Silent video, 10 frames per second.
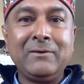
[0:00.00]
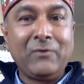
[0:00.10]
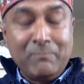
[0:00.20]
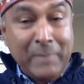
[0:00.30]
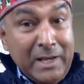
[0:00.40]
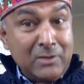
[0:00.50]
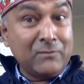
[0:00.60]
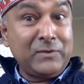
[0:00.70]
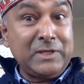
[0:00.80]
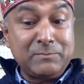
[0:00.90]
For many
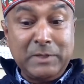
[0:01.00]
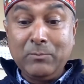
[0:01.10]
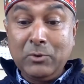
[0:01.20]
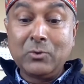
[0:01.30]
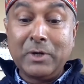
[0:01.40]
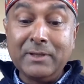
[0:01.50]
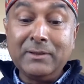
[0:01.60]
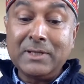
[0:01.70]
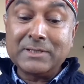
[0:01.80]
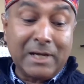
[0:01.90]
of these people who are
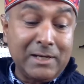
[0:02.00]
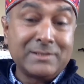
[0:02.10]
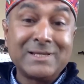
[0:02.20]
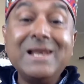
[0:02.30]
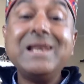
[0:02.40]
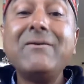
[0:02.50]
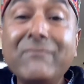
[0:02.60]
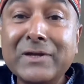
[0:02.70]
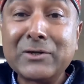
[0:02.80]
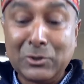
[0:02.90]
in these islands, they
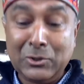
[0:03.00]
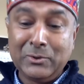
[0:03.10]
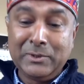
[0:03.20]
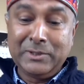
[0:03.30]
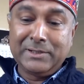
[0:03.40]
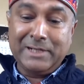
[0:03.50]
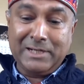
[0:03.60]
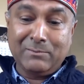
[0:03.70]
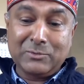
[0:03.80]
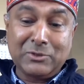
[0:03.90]
live in colonial
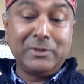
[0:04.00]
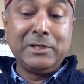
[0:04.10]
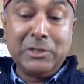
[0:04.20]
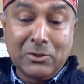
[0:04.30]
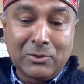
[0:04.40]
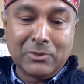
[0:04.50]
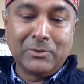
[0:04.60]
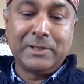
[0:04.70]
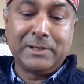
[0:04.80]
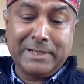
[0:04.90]
times or in
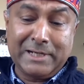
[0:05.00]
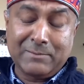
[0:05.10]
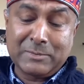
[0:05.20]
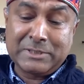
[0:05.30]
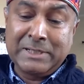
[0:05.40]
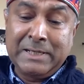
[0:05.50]
neo-colonial times.